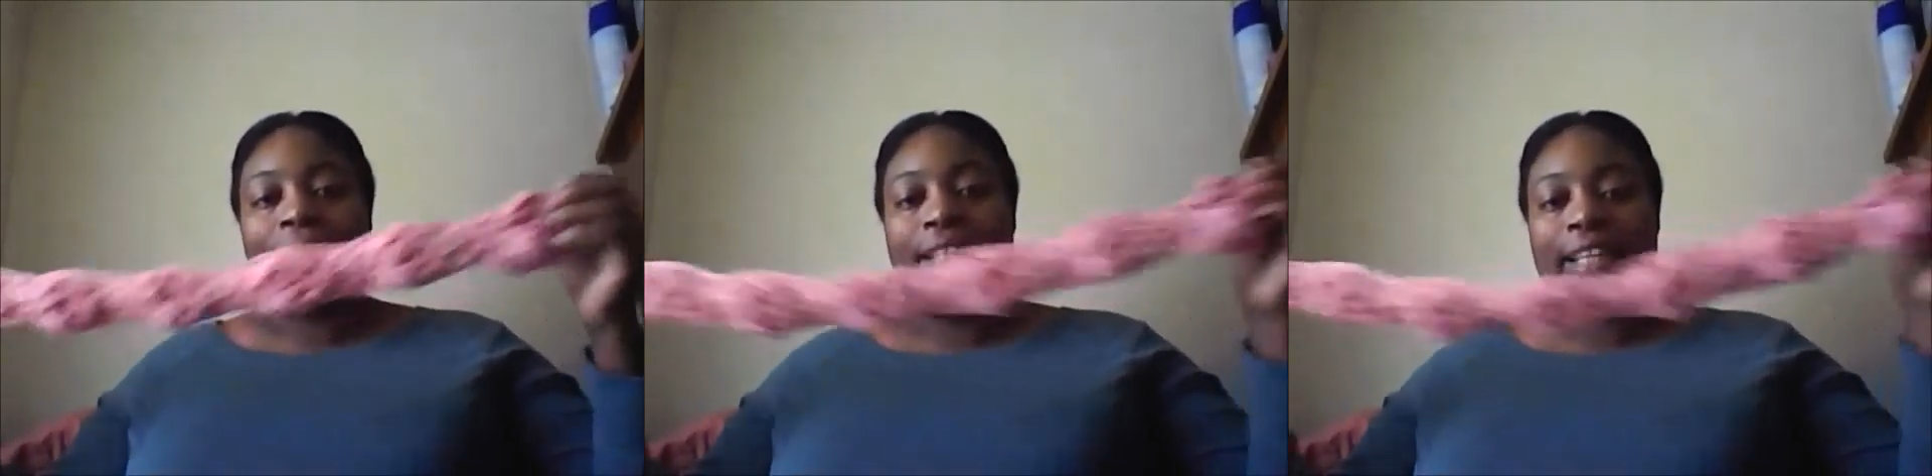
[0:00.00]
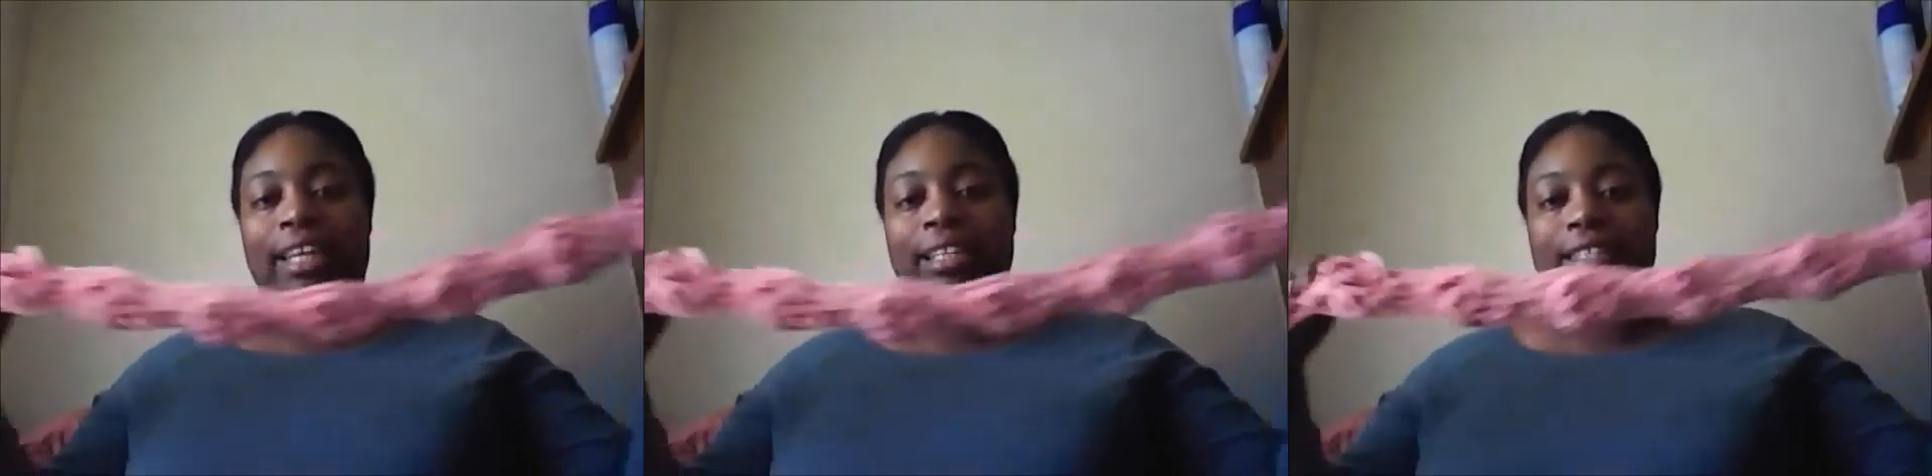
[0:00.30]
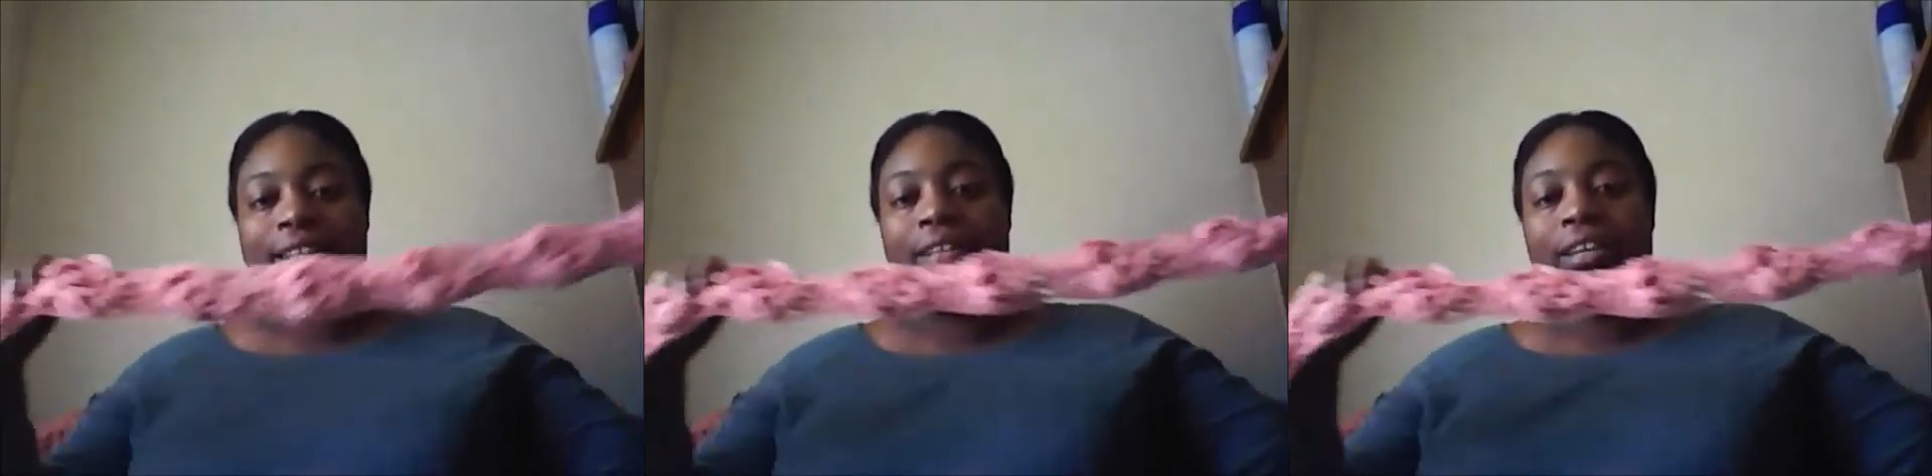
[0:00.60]
And again,
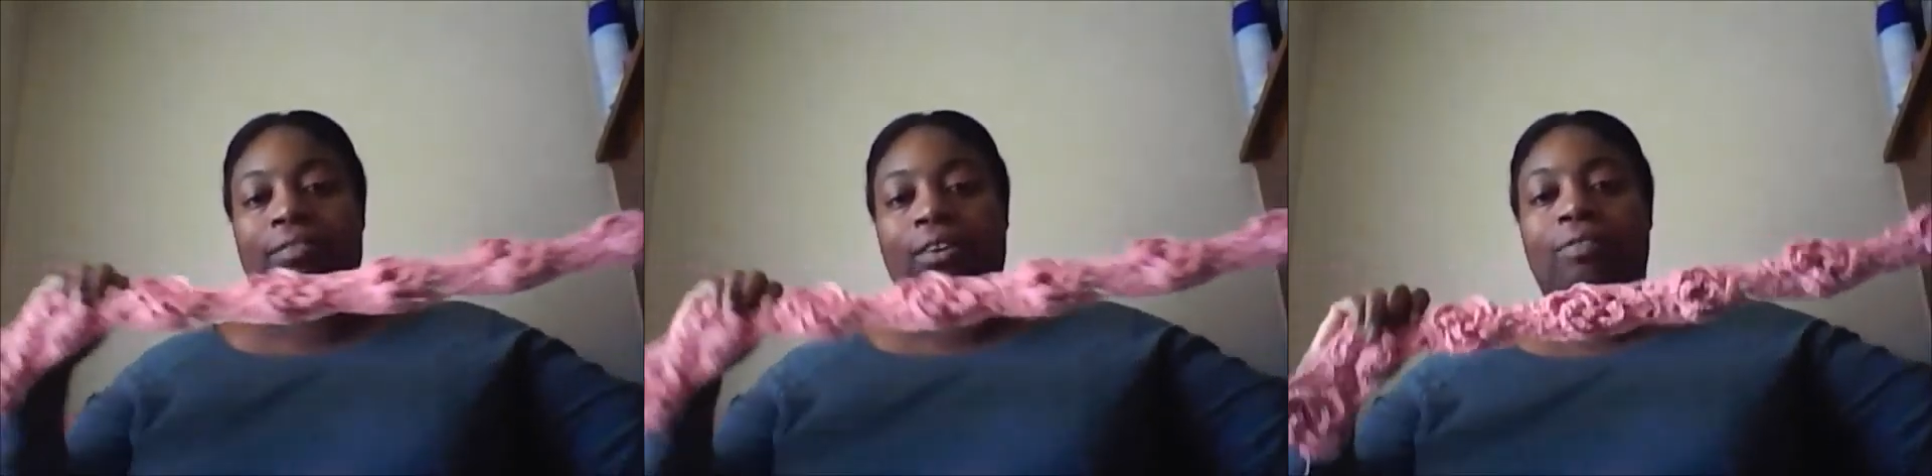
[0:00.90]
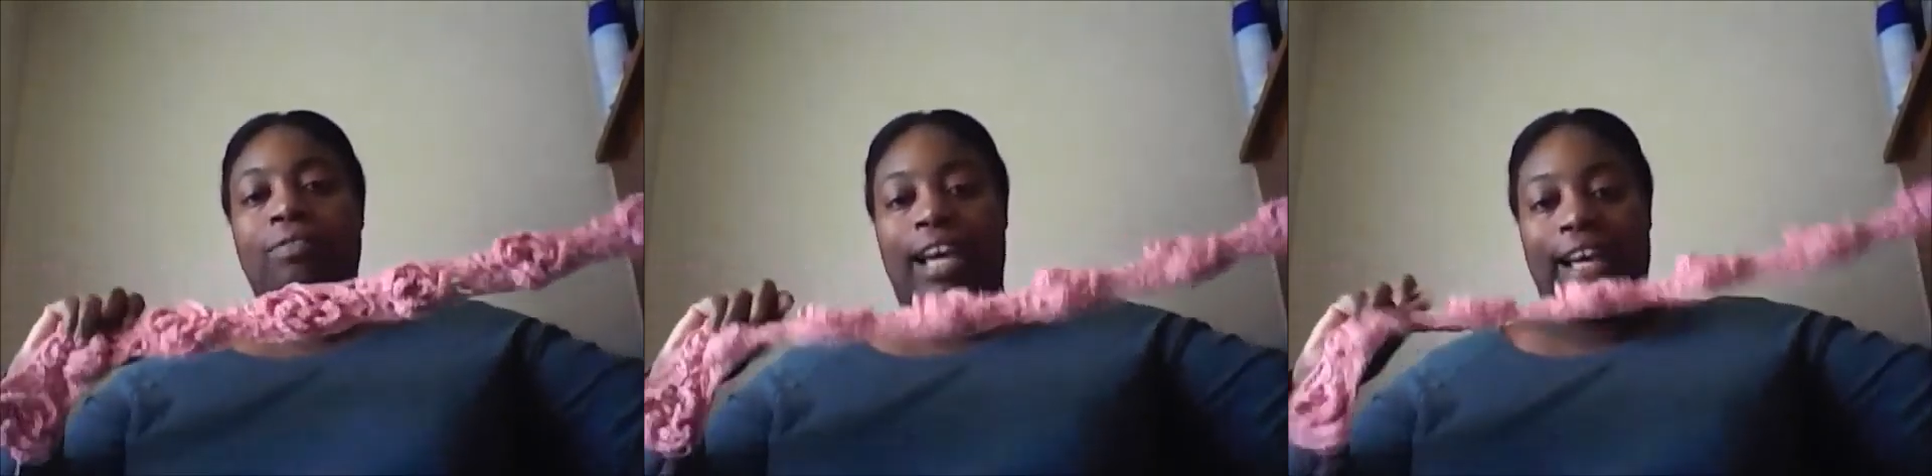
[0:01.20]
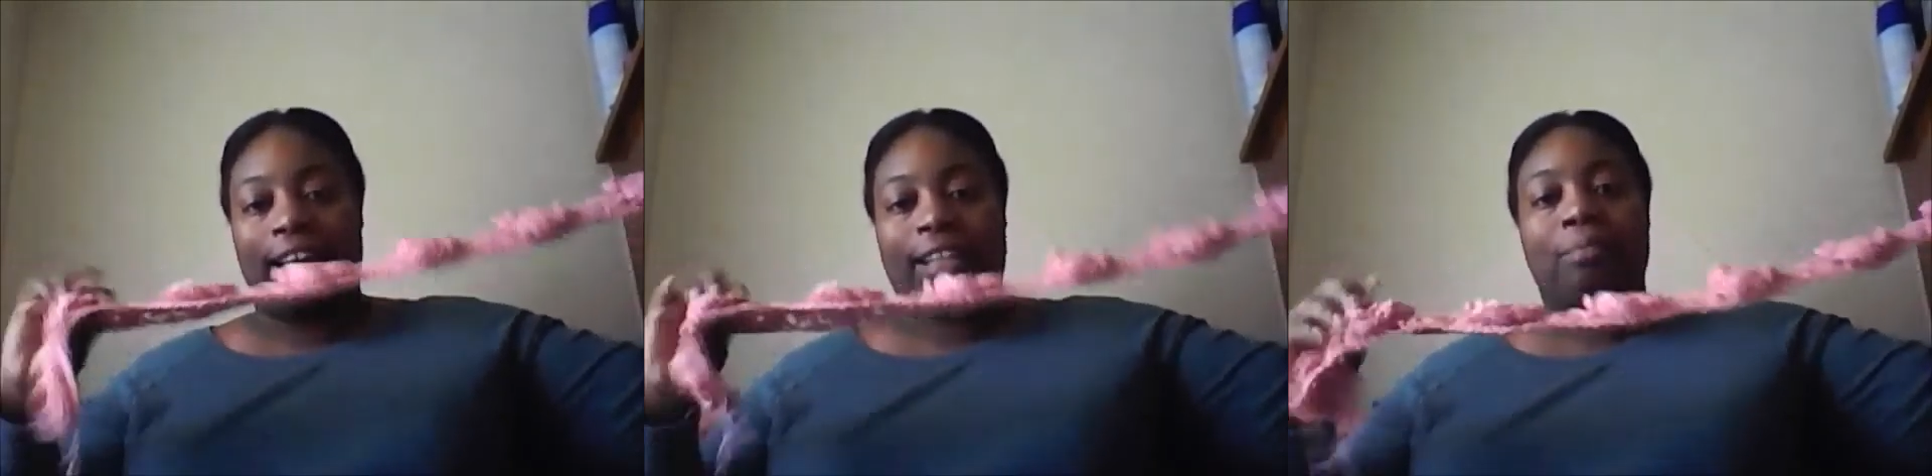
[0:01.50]
it's only a row of 9,
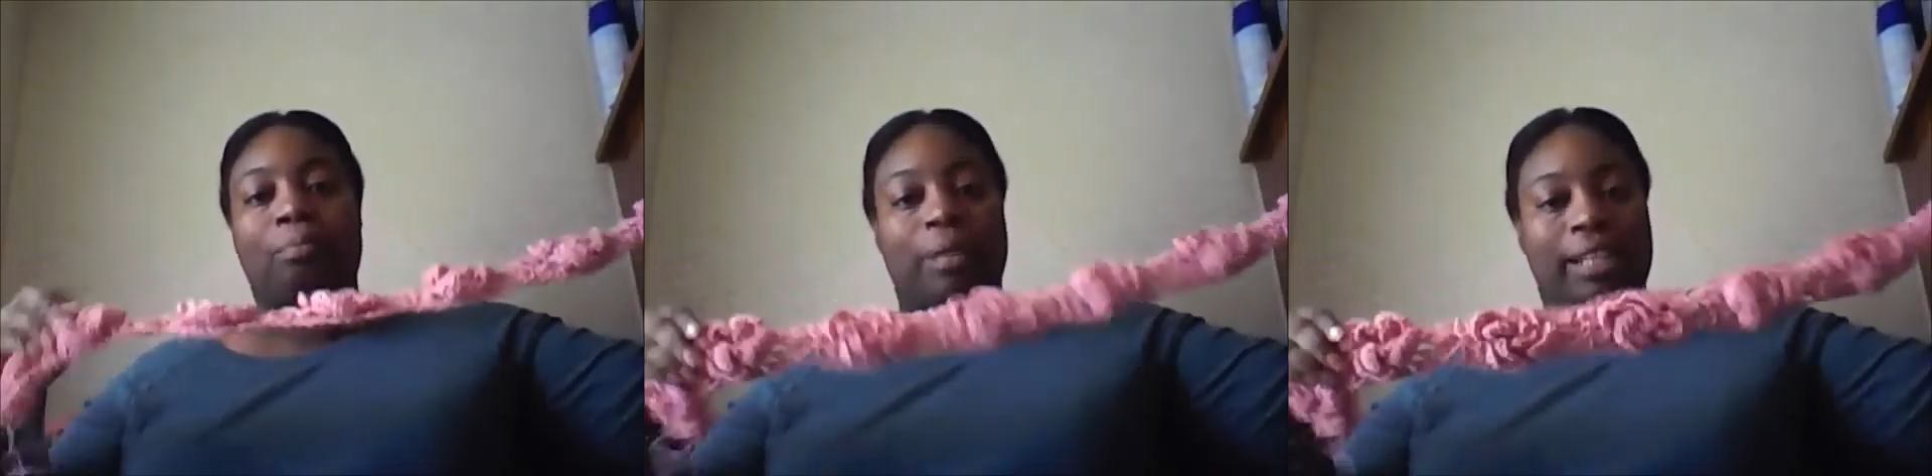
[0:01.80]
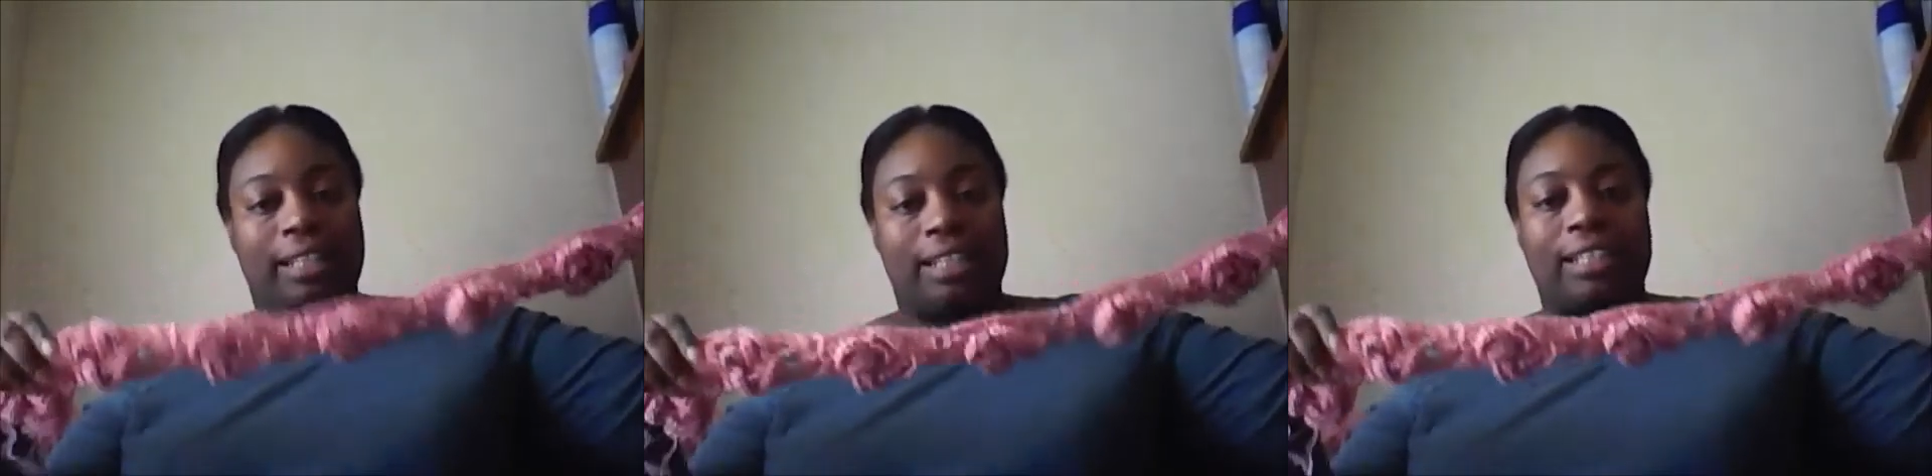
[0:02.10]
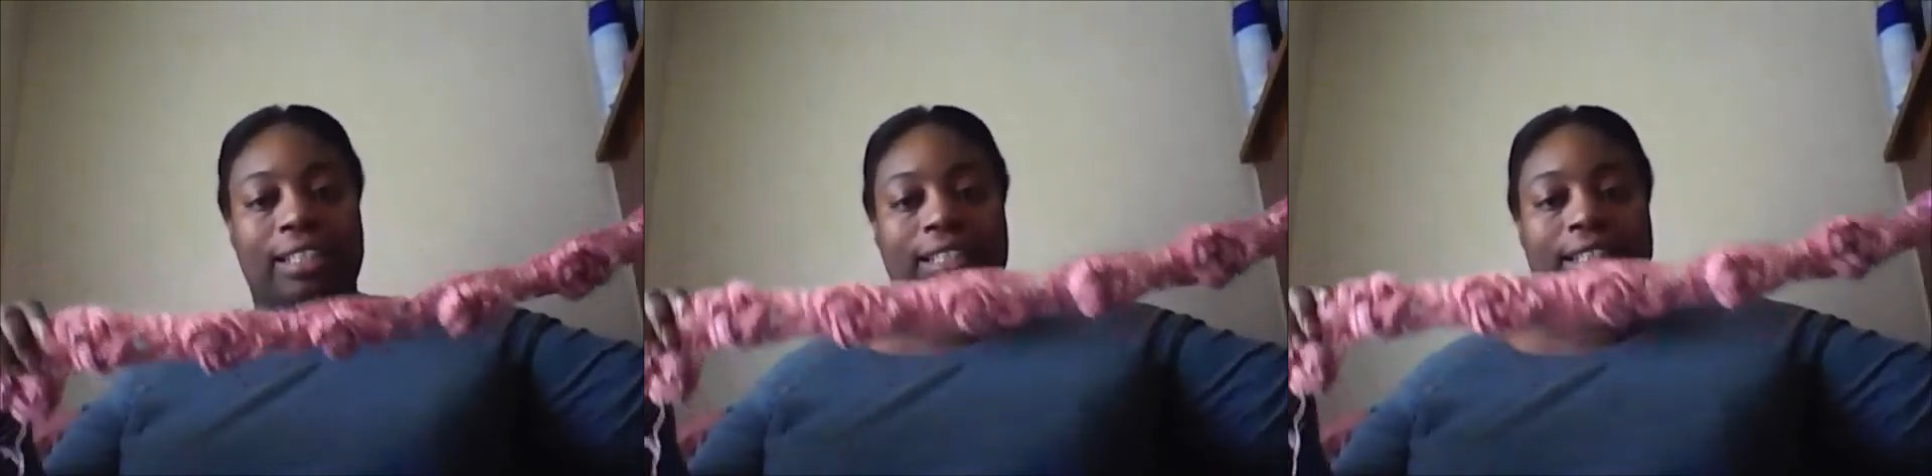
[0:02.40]
but it
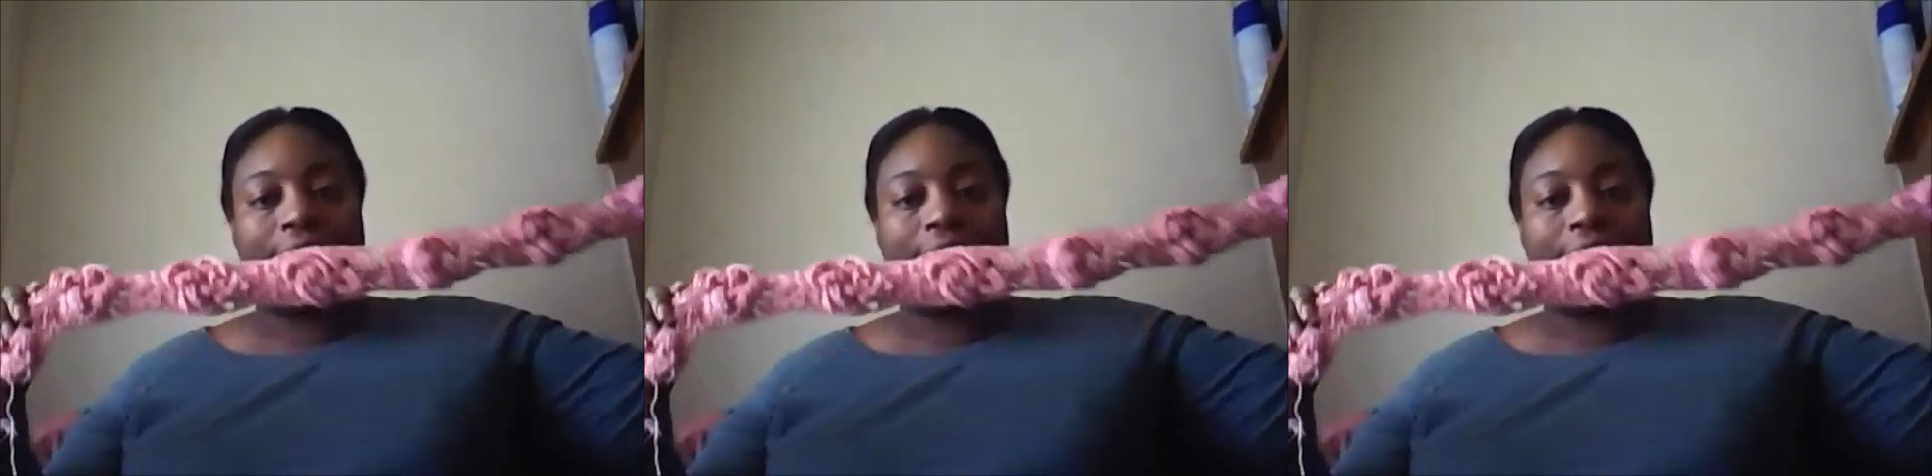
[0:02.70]
is,